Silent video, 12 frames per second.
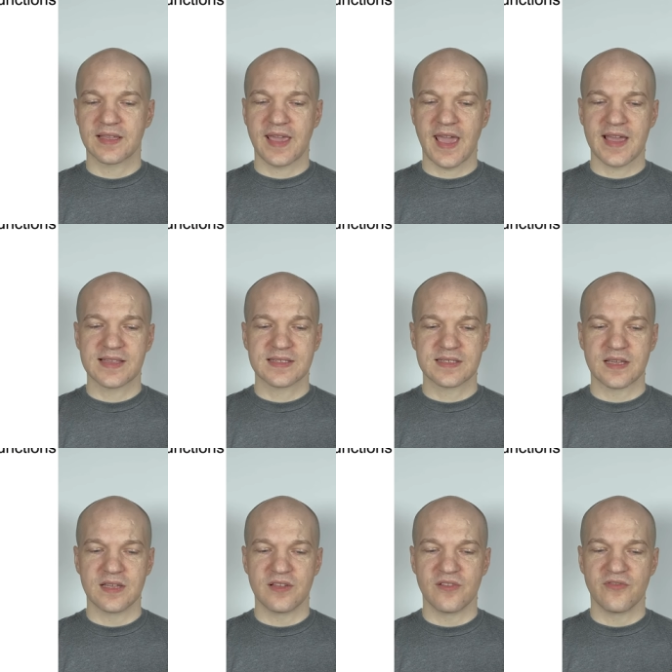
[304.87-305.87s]
cast
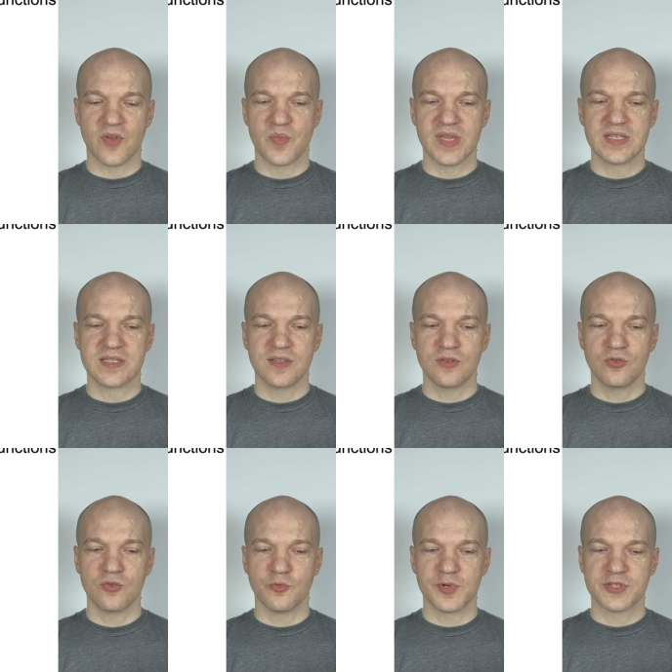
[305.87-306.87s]
of
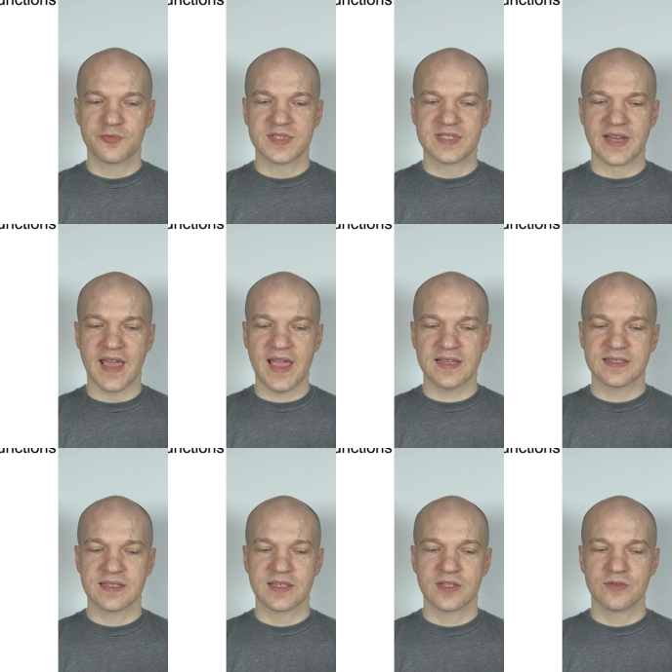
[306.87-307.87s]
B2, which was an
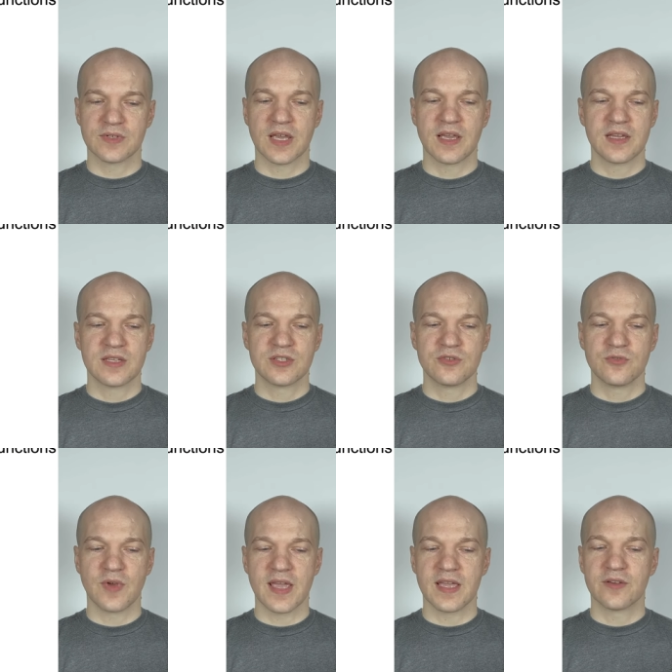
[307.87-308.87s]
execute,
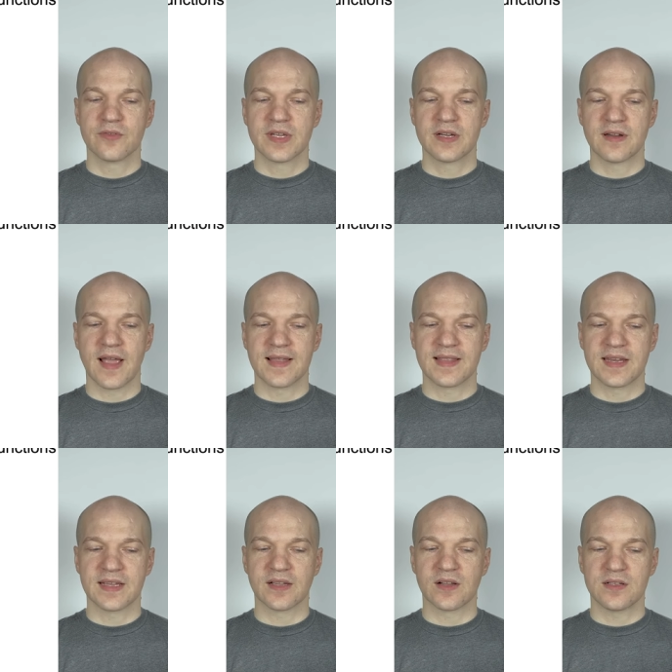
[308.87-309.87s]
to a greeter, and
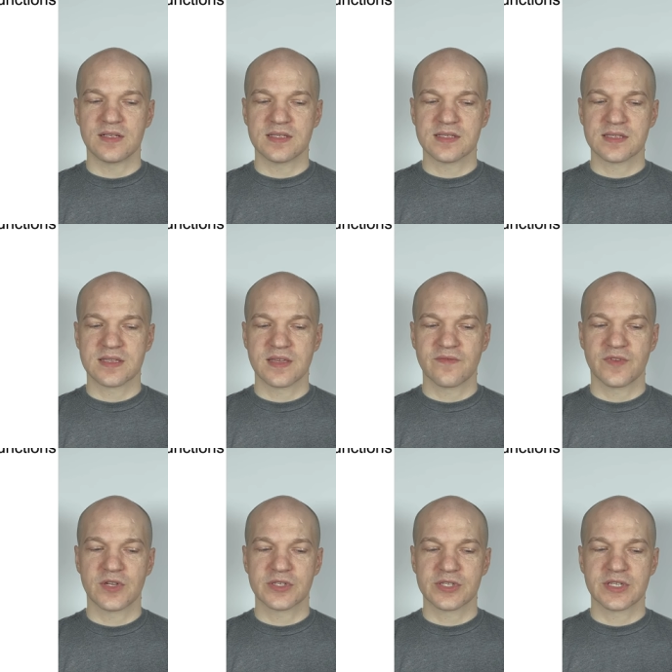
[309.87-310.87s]
then it calls the
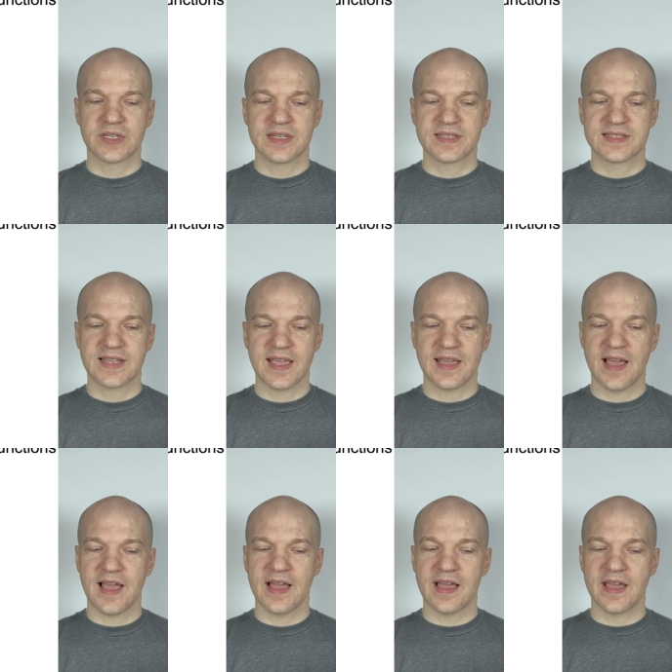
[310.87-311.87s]
function say
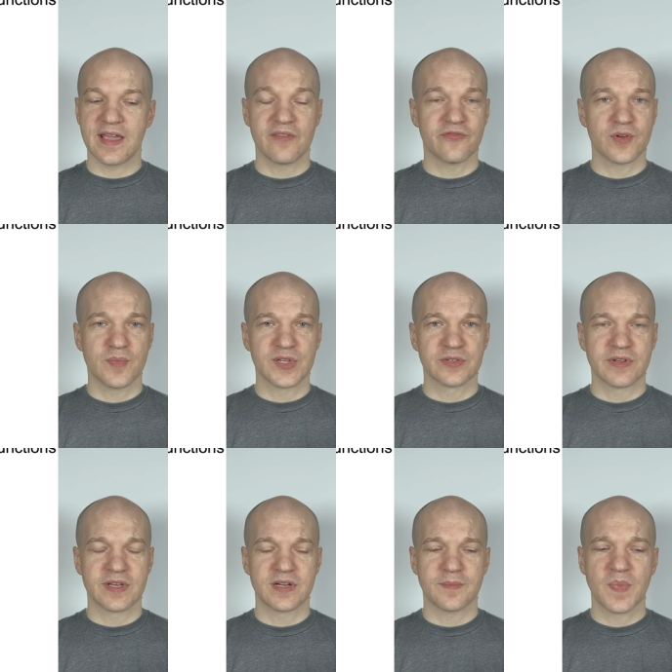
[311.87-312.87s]
hi from the
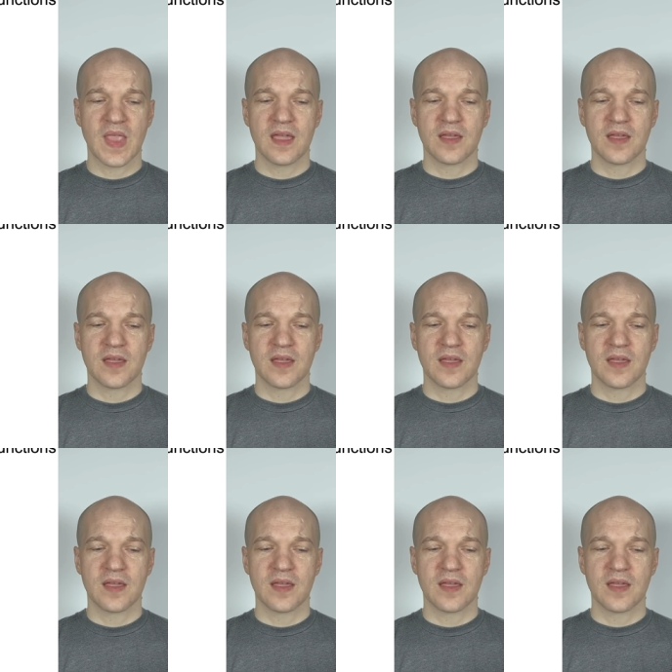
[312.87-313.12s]
greeter,